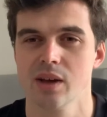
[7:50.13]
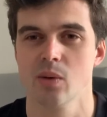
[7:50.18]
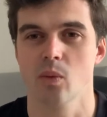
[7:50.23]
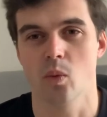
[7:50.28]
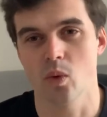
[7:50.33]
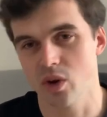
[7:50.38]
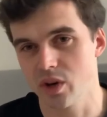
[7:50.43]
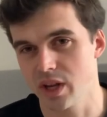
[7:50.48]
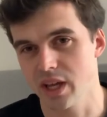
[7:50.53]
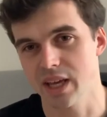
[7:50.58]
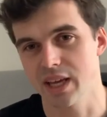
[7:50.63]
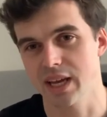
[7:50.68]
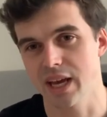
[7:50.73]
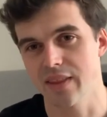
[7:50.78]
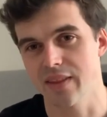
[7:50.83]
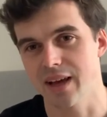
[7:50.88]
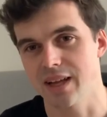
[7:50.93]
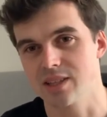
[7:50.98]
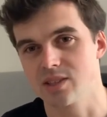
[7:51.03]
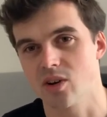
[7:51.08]
Would he get
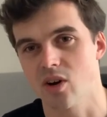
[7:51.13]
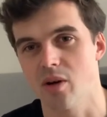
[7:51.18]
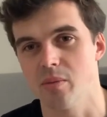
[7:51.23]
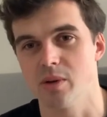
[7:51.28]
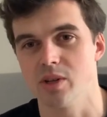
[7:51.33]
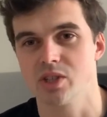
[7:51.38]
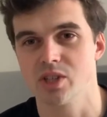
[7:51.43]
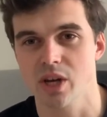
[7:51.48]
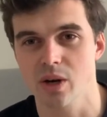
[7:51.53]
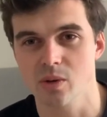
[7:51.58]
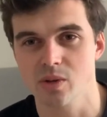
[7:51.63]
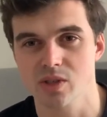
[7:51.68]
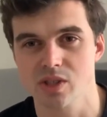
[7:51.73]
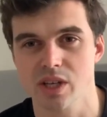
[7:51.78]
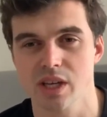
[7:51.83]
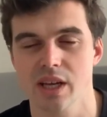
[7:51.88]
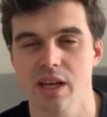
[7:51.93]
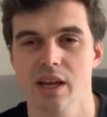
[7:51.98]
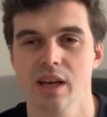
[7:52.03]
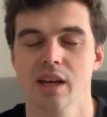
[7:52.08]
that time at
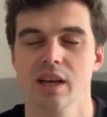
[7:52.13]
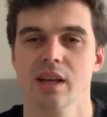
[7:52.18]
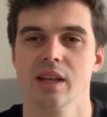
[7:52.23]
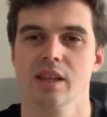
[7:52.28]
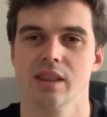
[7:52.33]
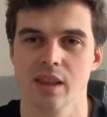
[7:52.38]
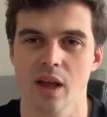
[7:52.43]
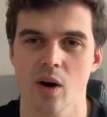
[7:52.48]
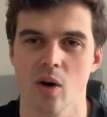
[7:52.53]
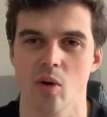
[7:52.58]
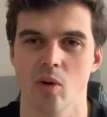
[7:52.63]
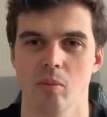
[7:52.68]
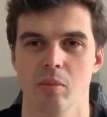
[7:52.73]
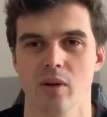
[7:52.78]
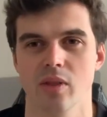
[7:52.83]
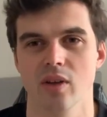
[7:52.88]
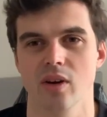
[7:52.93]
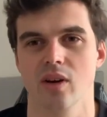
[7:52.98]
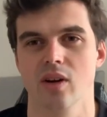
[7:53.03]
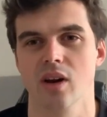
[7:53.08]
Chelsea? No,
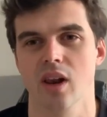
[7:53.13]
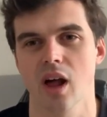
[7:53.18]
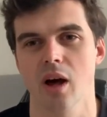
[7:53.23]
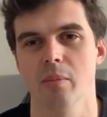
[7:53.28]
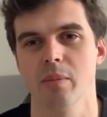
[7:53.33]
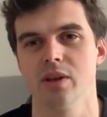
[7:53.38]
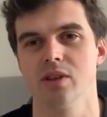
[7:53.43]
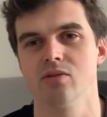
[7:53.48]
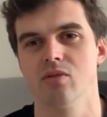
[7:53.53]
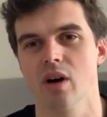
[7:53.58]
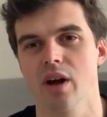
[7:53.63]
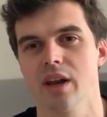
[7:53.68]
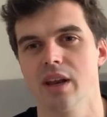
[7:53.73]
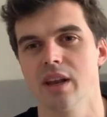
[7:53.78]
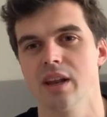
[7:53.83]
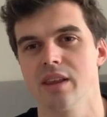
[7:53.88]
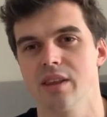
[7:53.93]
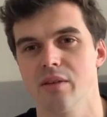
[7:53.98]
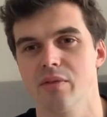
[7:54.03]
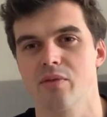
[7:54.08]
but the club is run
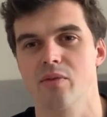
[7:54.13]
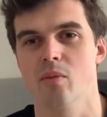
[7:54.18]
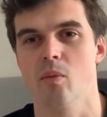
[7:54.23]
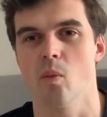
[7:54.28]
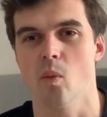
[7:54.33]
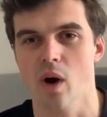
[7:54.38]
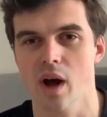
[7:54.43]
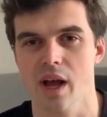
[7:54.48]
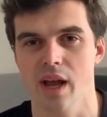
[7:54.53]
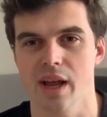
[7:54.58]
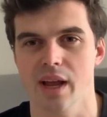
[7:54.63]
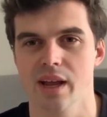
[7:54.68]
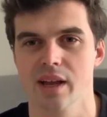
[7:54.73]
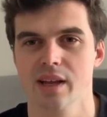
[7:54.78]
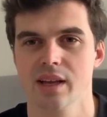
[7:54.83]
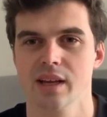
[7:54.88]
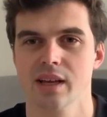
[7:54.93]
in a different way.